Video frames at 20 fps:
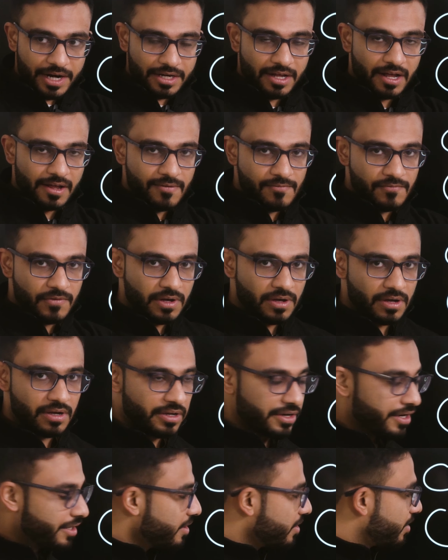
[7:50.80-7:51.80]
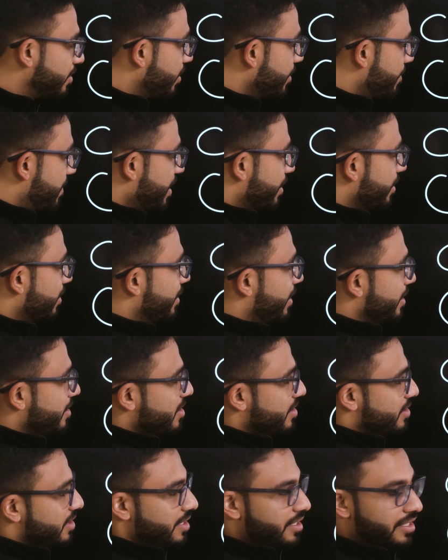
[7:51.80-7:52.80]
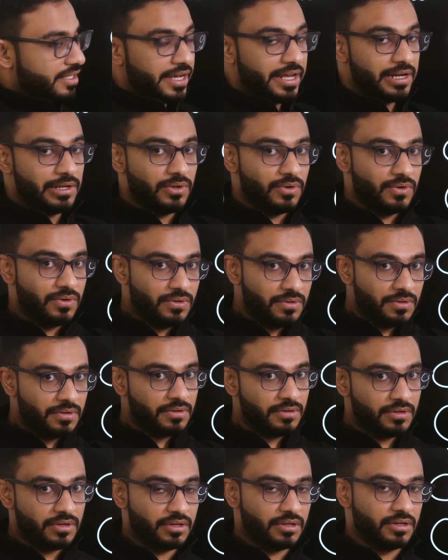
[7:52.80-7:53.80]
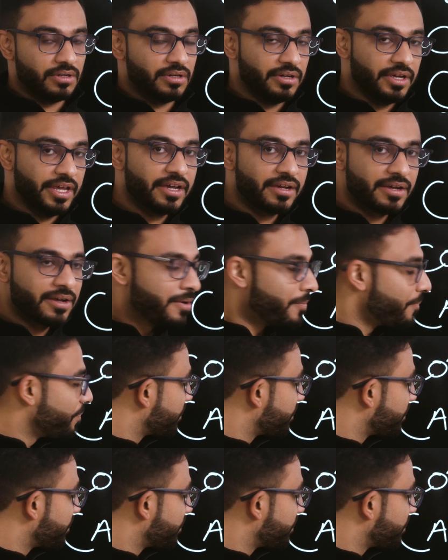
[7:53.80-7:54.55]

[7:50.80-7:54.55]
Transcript: and I've written the repeated letters in yellow ink.